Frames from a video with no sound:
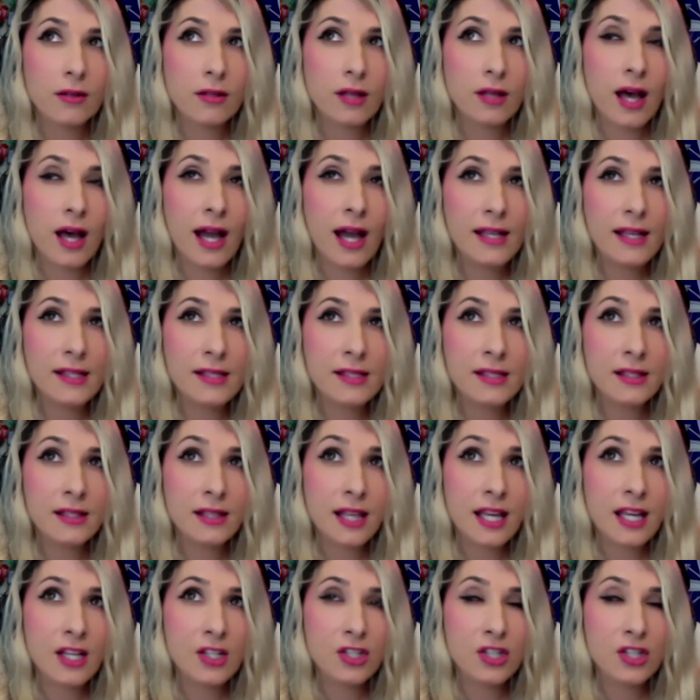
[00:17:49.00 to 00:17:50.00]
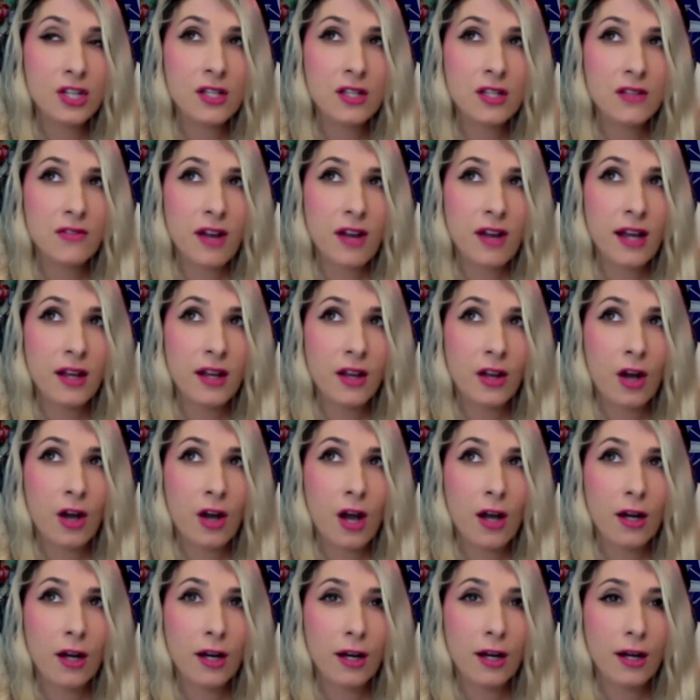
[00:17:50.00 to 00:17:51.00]
isolation, divide and
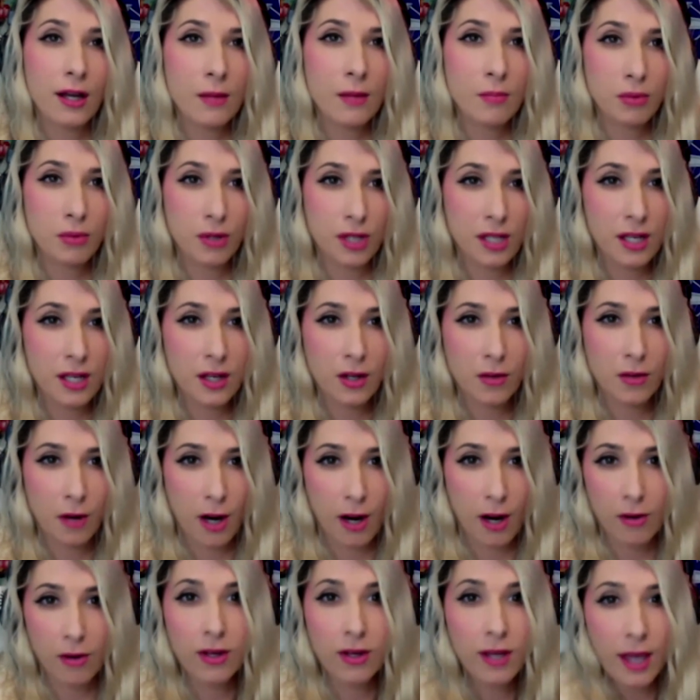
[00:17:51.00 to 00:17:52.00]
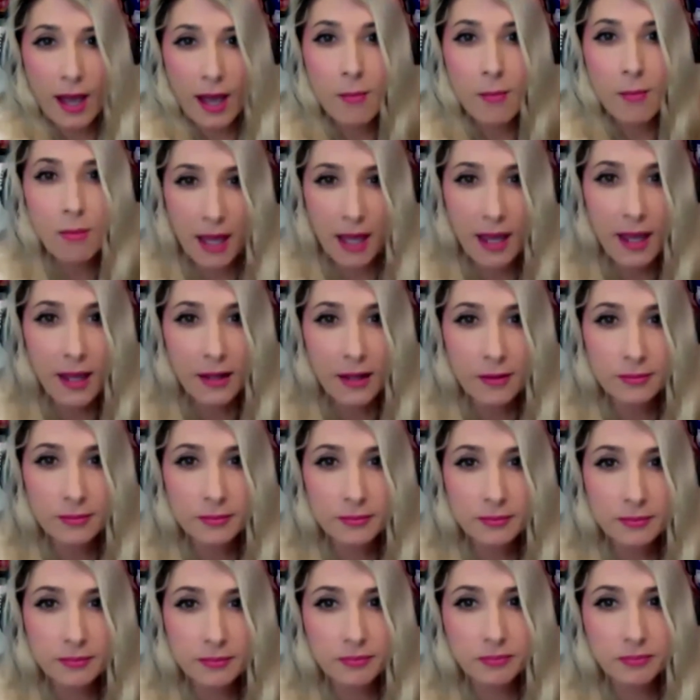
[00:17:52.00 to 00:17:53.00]
conquer, and breeding ground campaign.
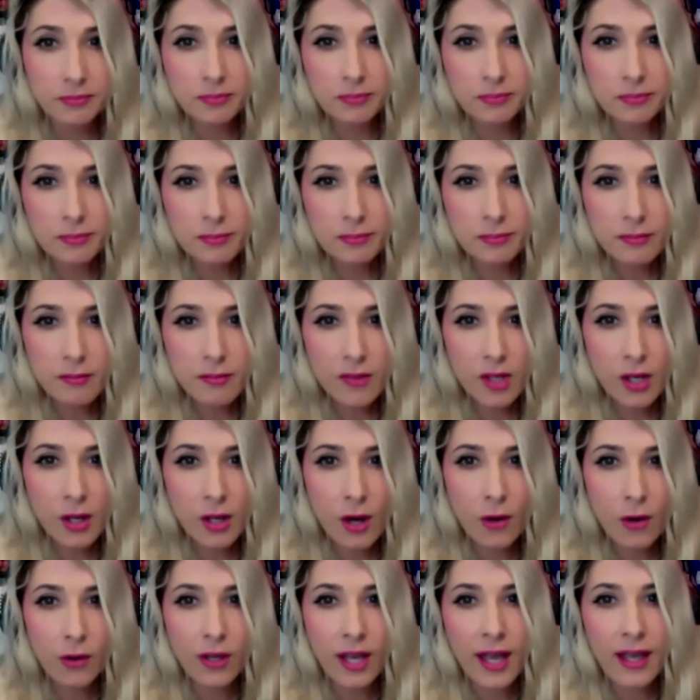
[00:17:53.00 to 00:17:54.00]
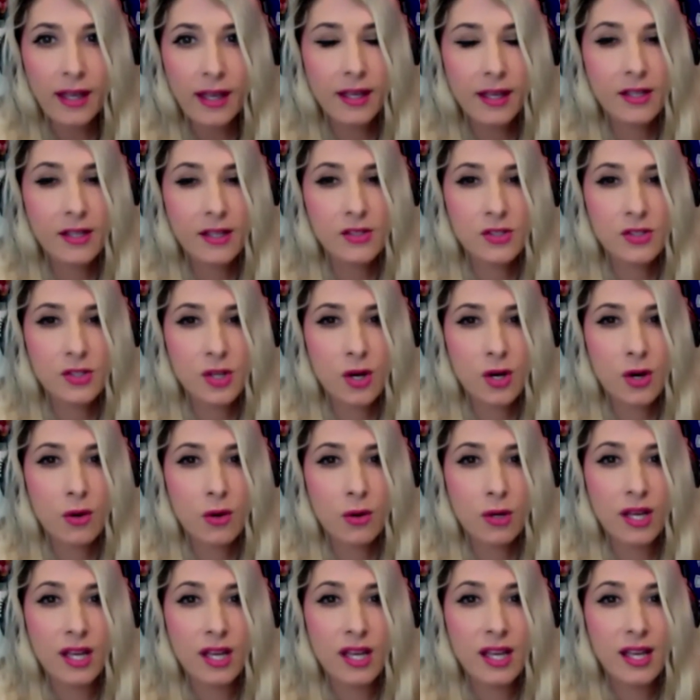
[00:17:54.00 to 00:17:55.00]
Okay, and so
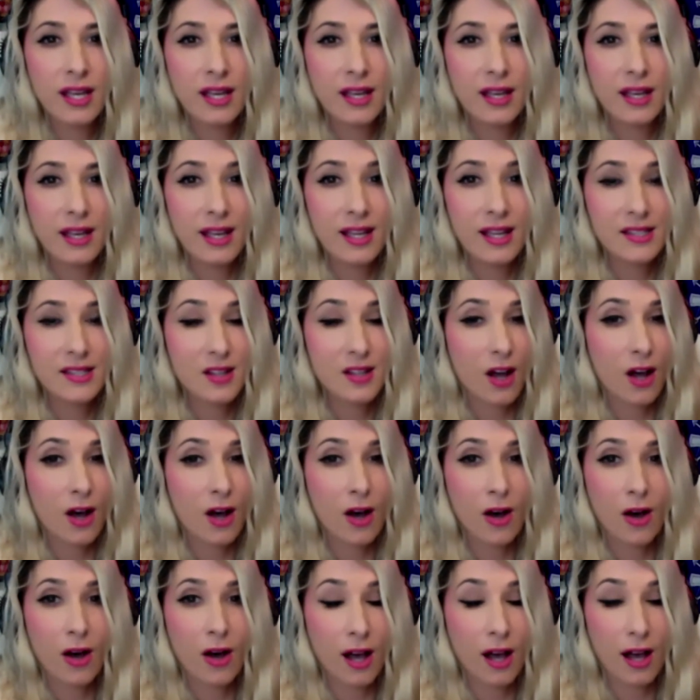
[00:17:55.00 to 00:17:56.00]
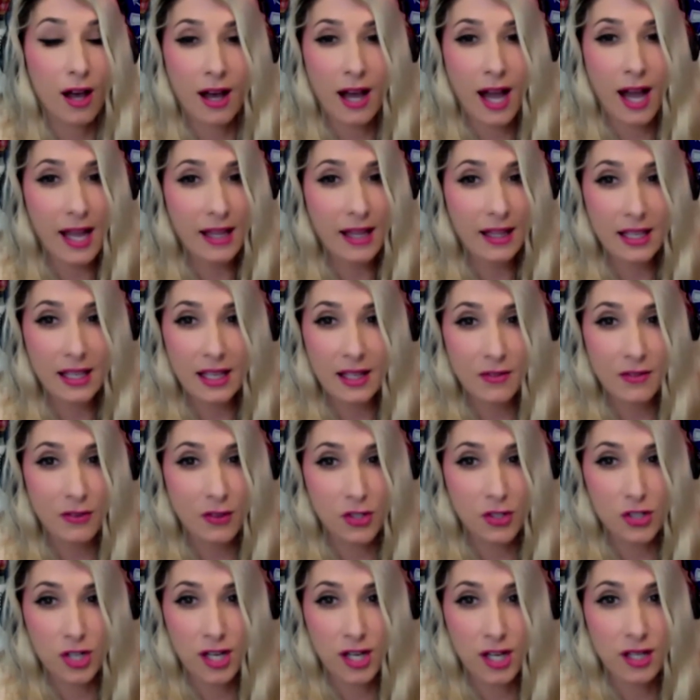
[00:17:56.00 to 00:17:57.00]
it's all highly
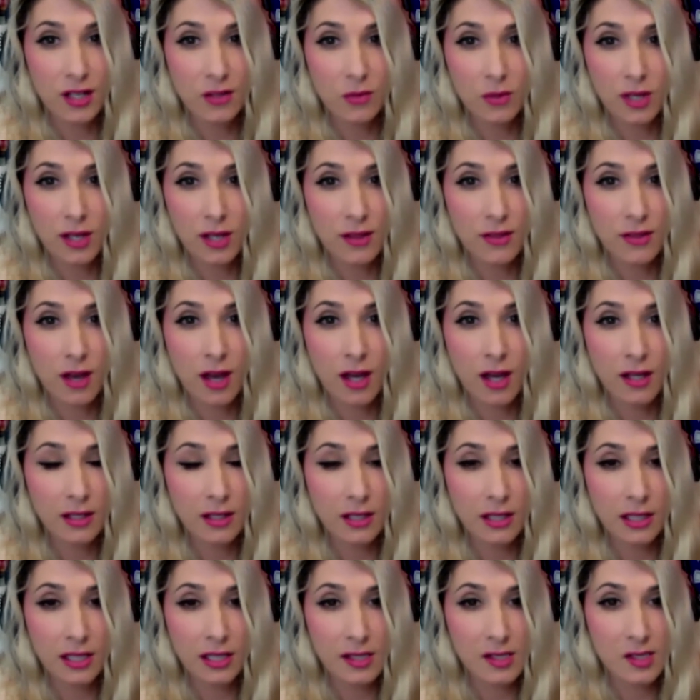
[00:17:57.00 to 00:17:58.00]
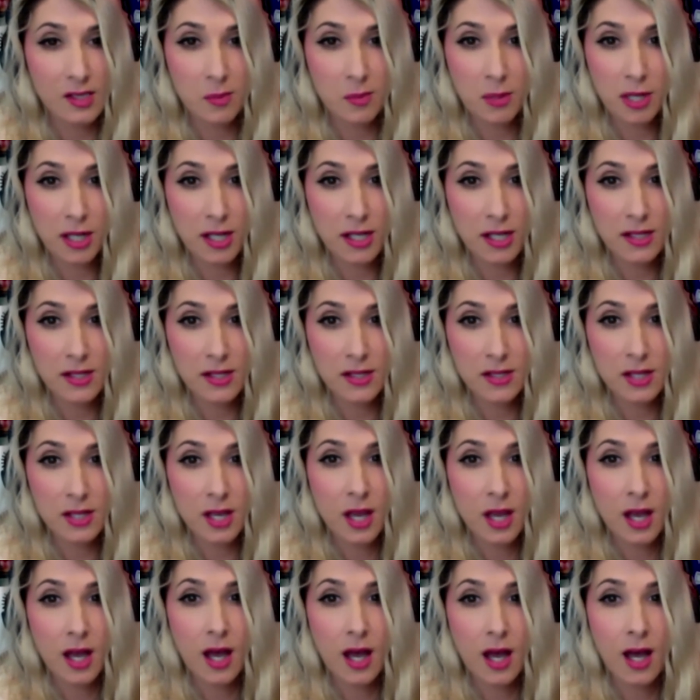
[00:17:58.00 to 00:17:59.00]
infiltrated with unclean spirits,
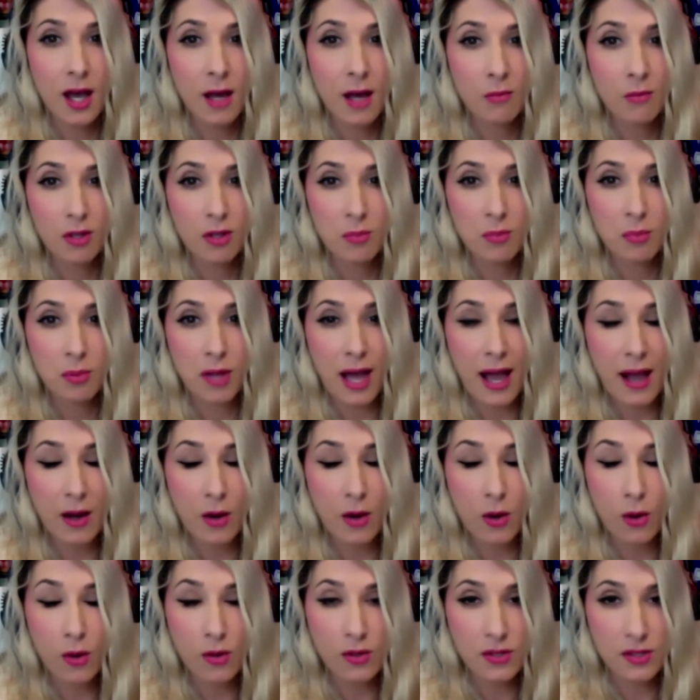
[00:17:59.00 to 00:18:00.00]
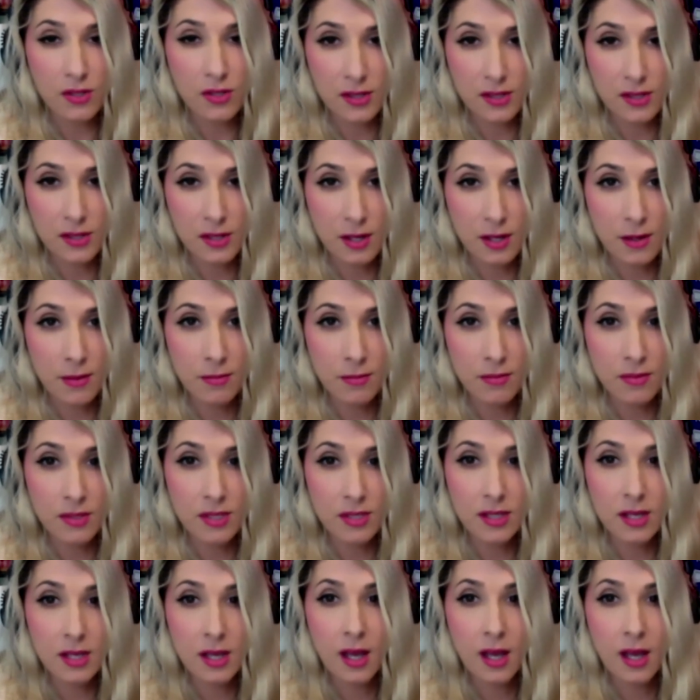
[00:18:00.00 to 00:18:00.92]
with black hole systems,